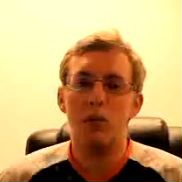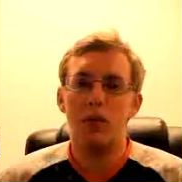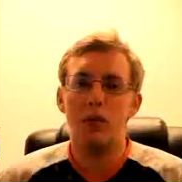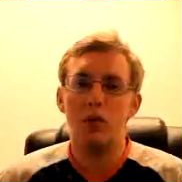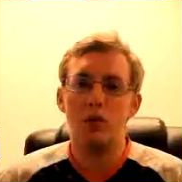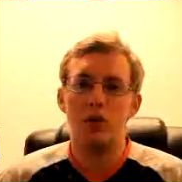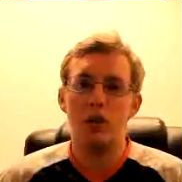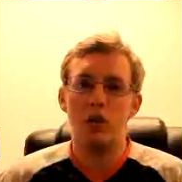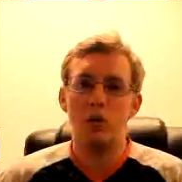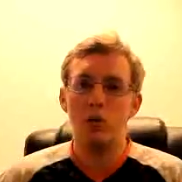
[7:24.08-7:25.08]
And I hope
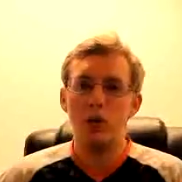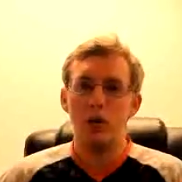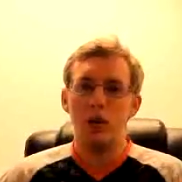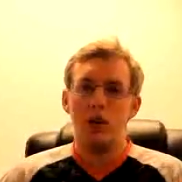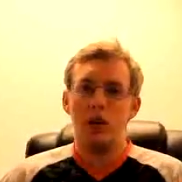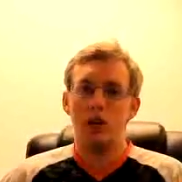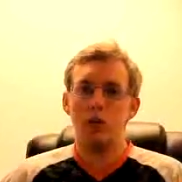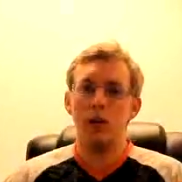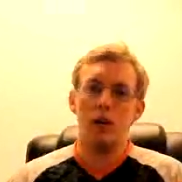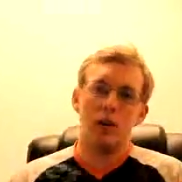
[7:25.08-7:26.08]
to see you
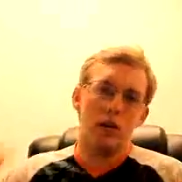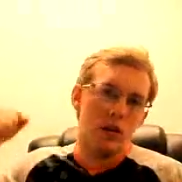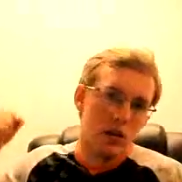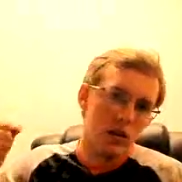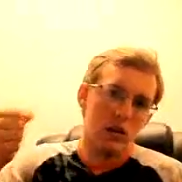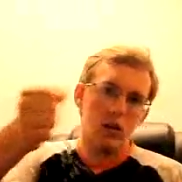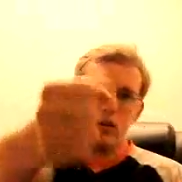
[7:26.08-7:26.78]
next week.